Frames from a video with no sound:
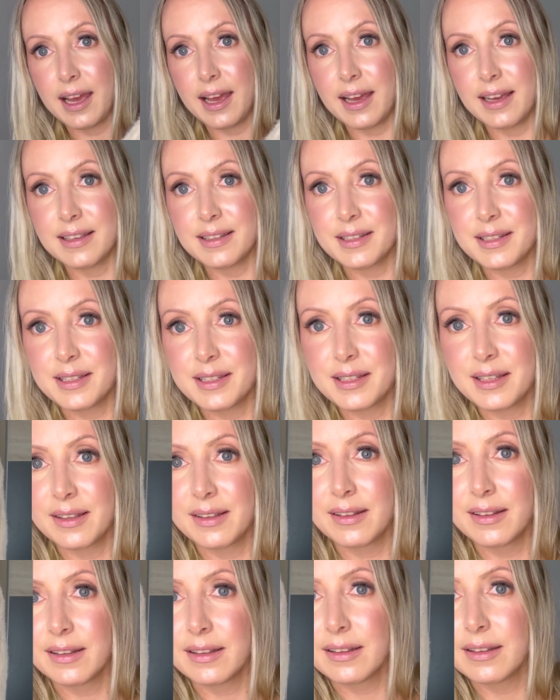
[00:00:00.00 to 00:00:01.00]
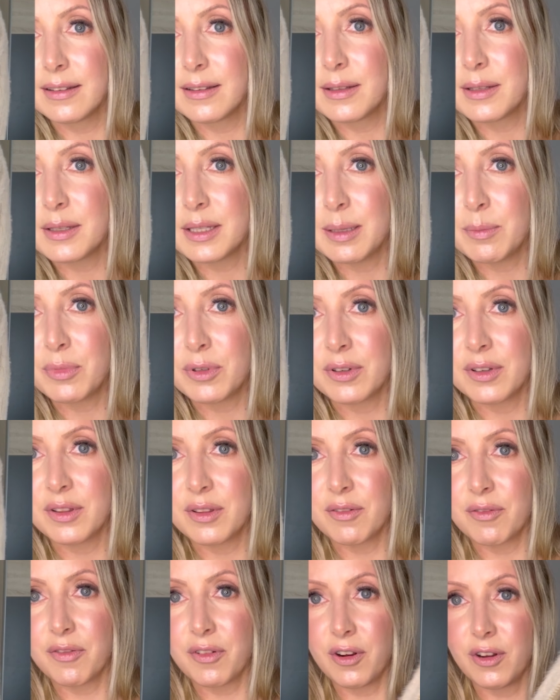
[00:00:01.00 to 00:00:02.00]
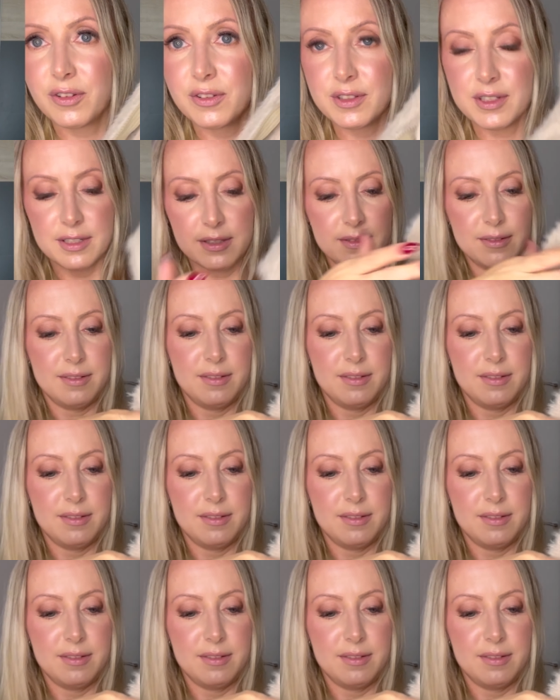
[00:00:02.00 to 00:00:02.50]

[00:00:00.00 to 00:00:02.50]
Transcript: has zipper in the front